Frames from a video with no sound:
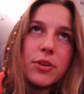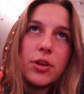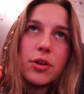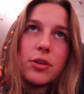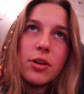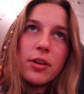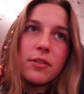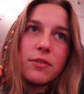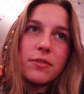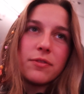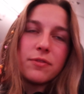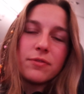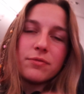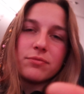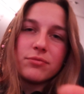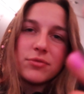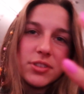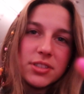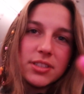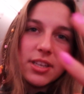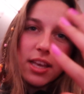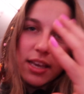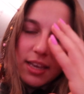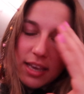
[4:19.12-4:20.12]
you of
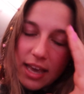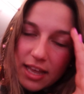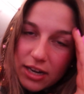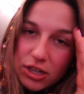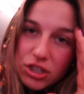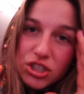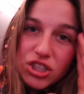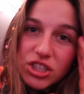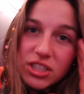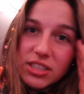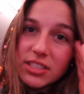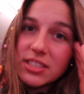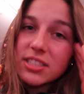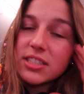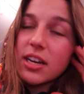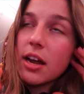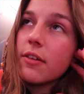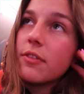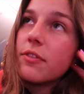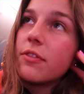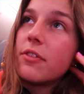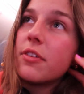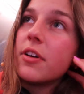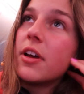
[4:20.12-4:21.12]
just like energy and
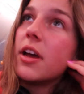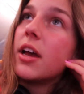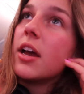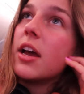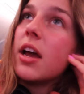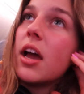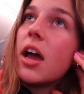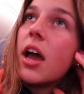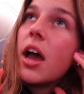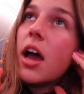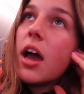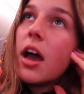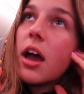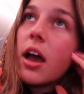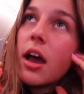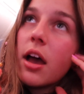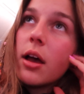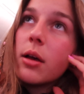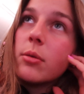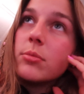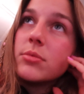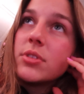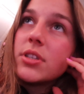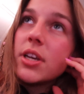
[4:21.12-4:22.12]
stuff
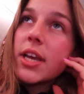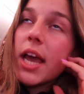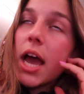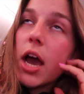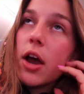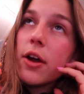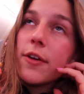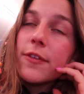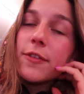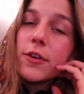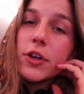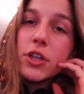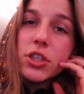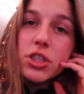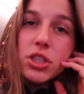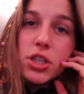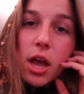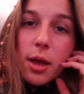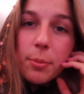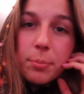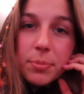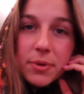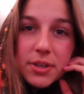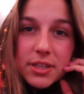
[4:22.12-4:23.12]
um, so yeah our first
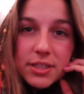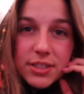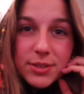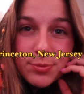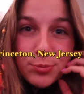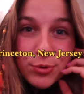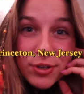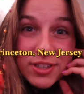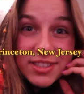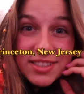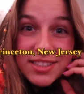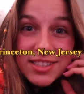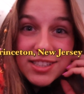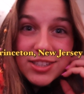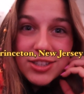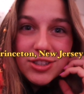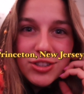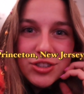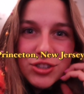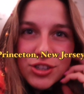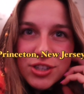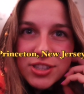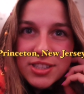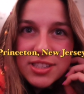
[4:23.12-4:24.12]
stop is Princeton
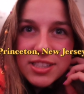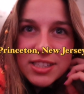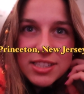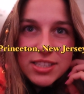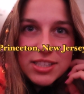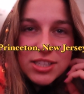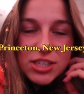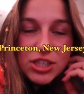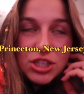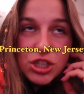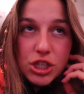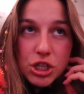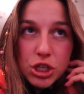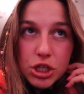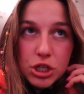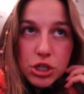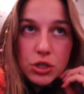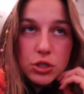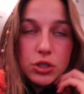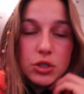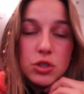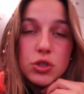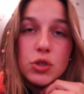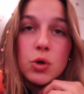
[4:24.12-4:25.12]
New Jersey
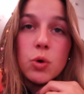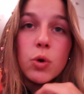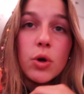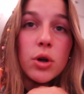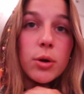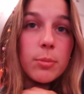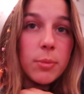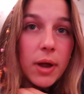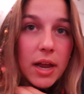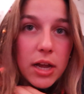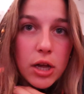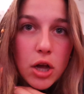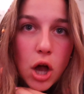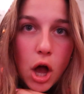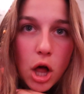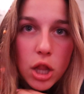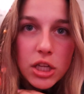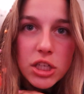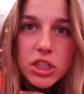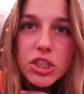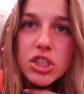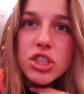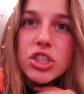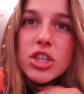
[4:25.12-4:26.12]
to tour my
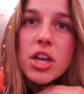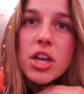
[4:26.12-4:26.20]
college